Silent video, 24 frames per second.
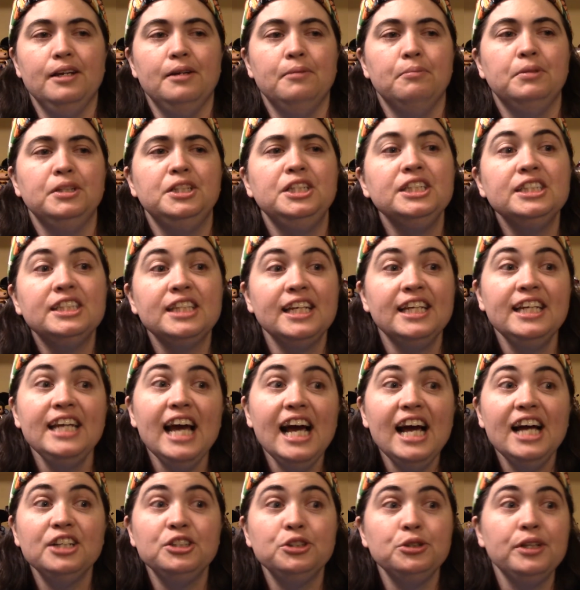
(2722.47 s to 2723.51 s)
But she's like,
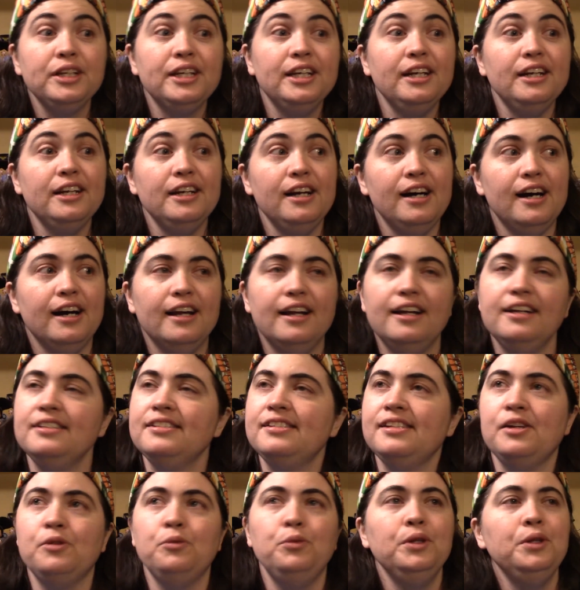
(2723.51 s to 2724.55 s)
yeah, Julie, get a yacht. I was
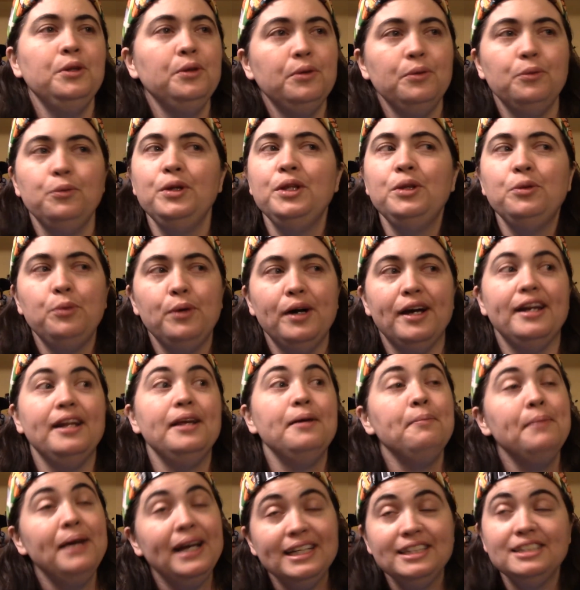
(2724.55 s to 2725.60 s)
like, with, with what?
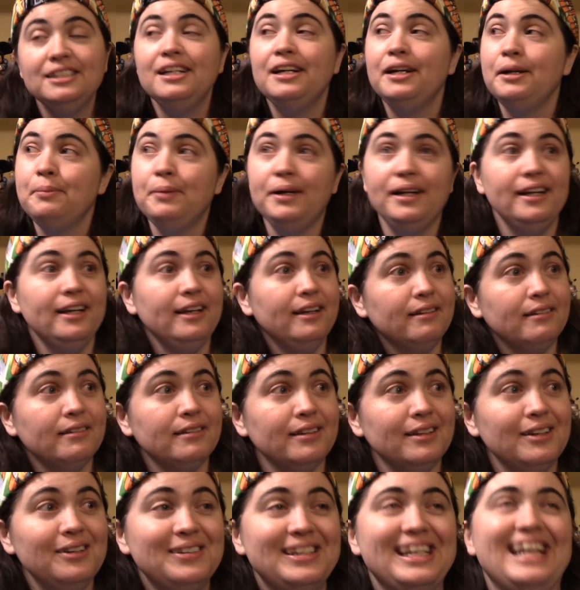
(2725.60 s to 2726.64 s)
Imaginary money?
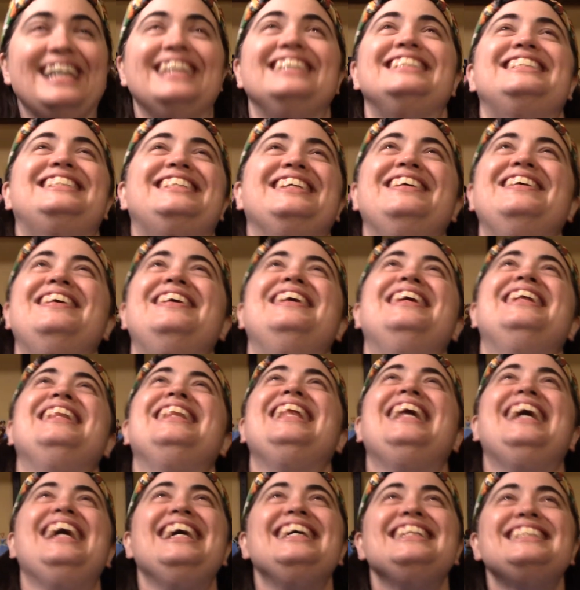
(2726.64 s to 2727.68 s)
Okay, so
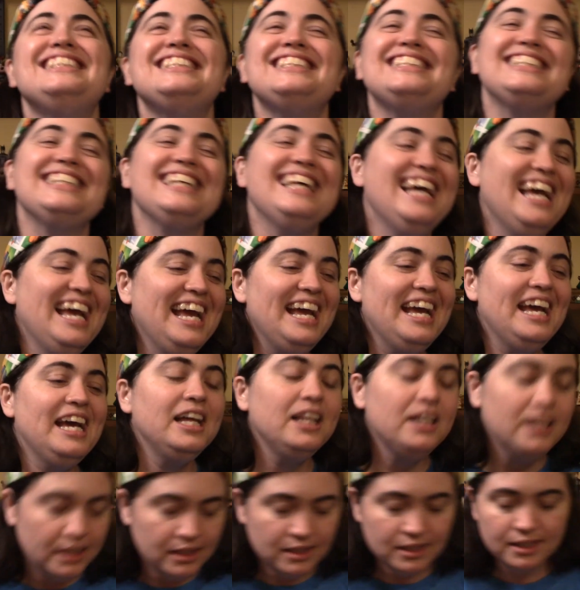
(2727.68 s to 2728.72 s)
let's,
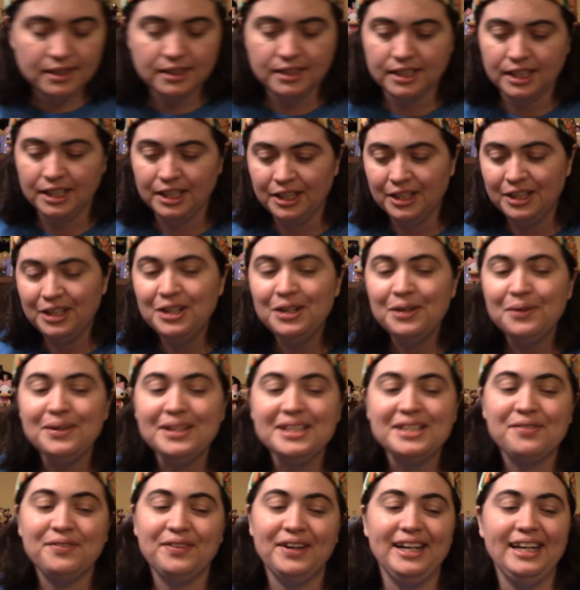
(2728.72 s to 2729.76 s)
let's continue. You know
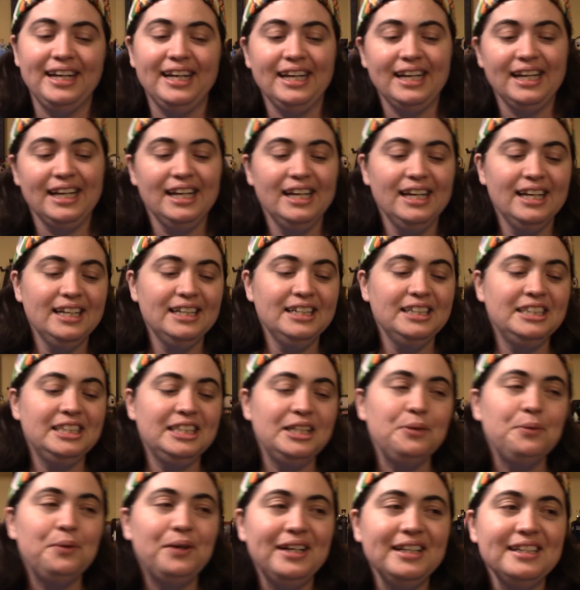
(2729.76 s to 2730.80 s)
what's funny?
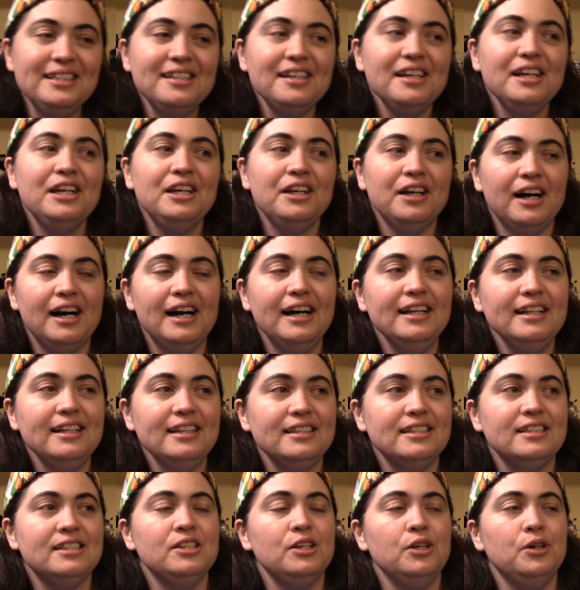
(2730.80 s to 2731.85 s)
She wants a
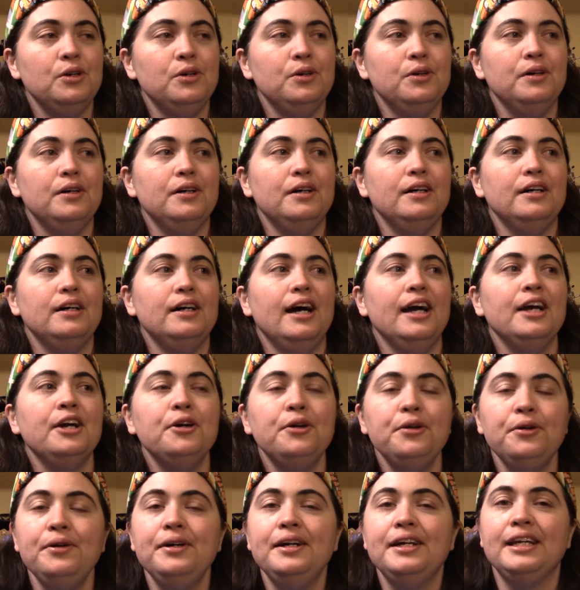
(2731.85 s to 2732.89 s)
yacht, so I go
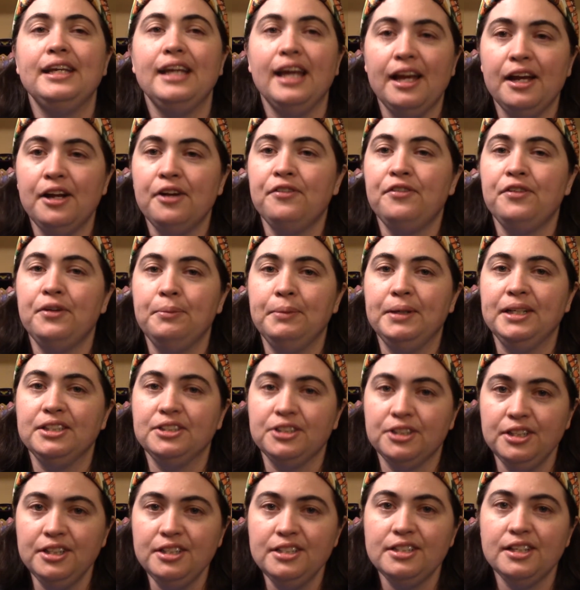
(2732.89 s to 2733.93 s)
to a gay affirming
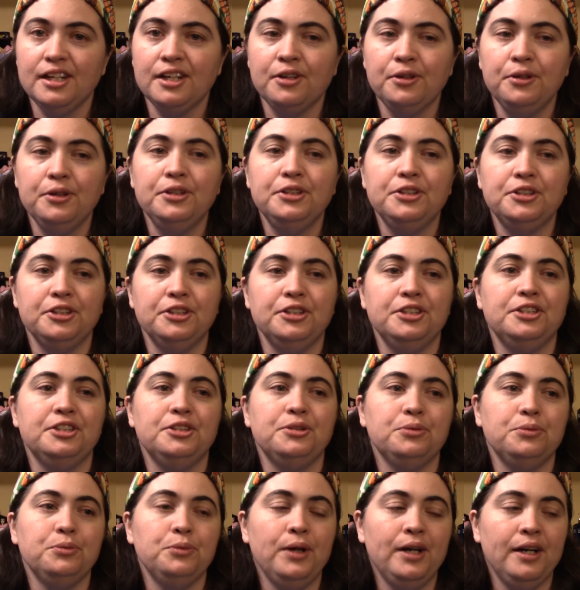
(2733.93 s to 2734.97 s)
church. I go to a church
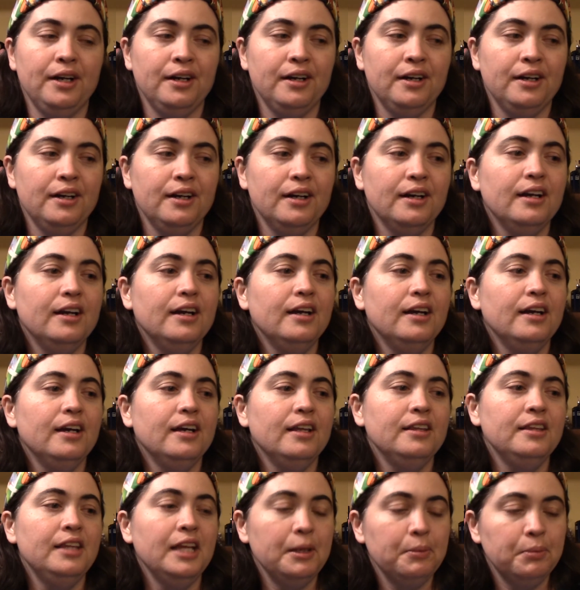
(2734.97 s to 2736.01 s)
where
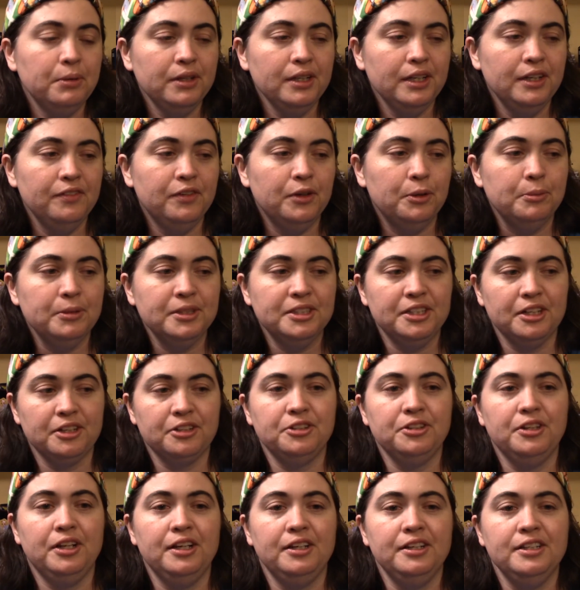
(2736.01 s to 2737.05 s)
they believe
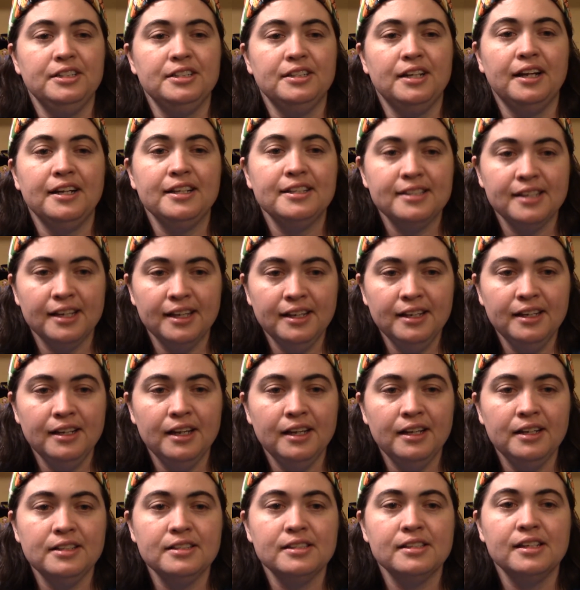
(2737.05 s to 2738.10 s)
homosexuality is not a sin
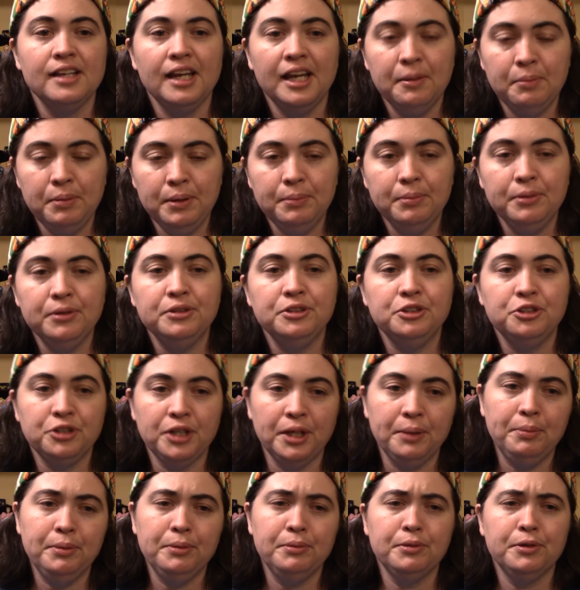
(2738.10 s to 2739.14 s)
and it's gay people and
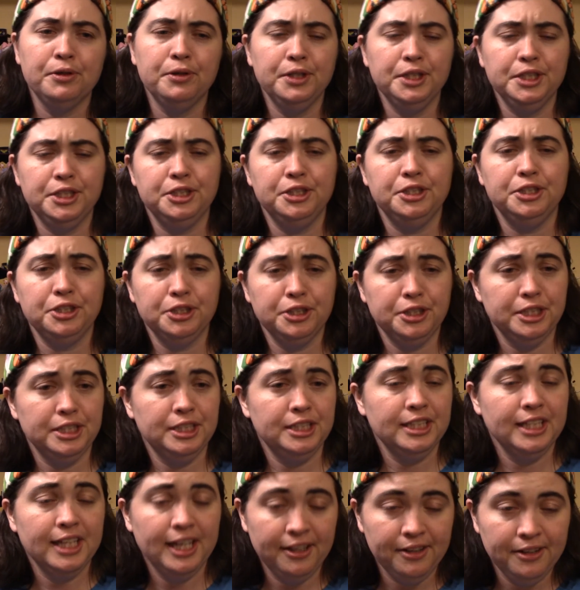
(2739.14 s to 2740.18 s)
straight people going to church
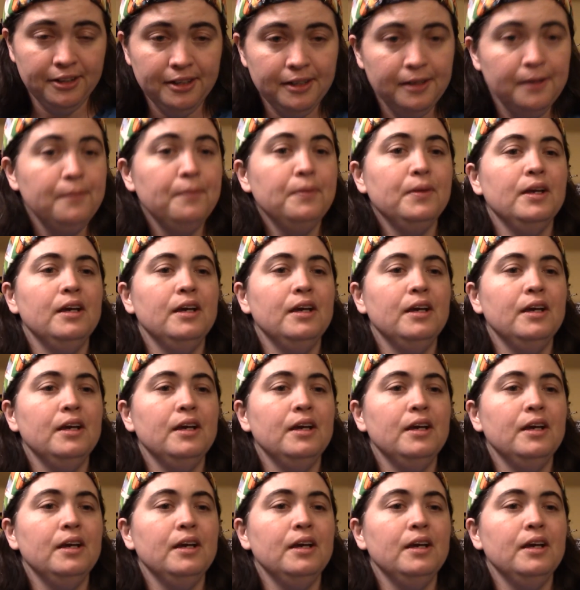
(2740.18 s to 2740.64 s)
together.